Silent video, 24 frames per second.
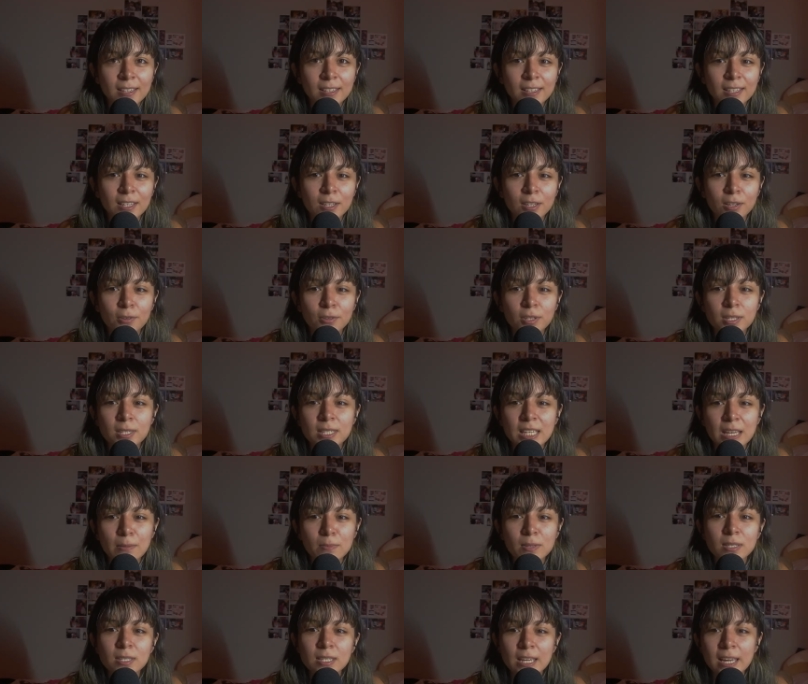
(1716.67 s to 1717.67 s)
You know, the
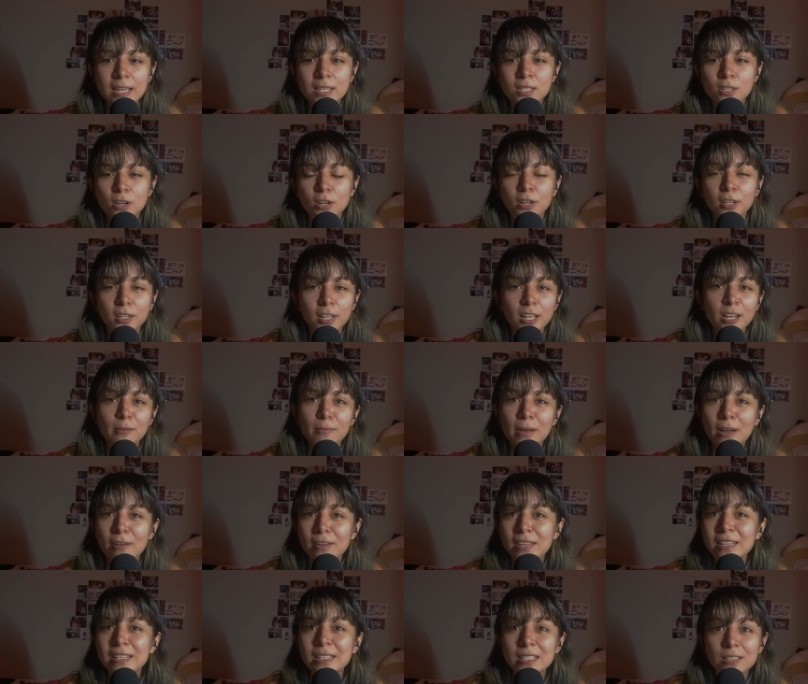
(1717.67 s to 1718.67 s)
same mistakes are going to come
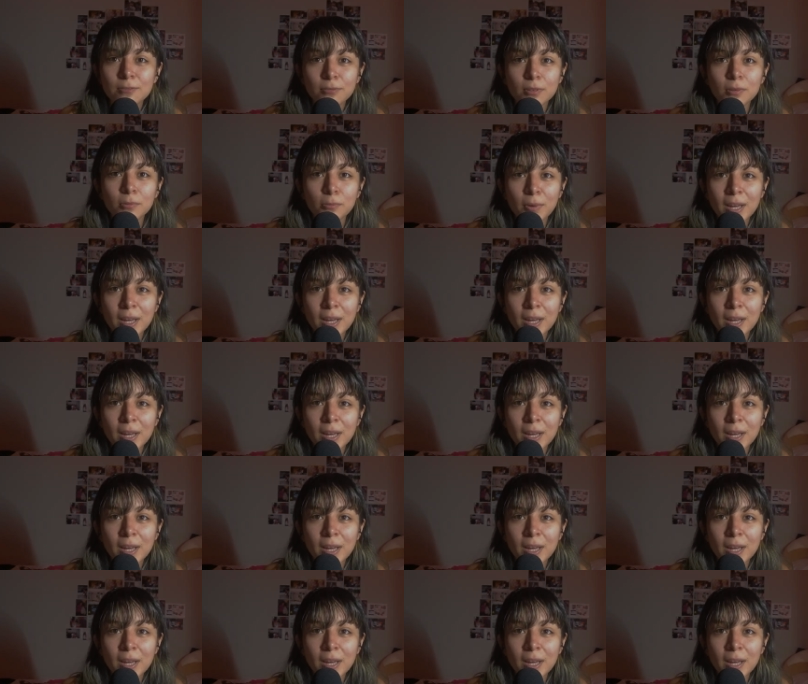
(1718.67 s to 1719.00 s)
out in different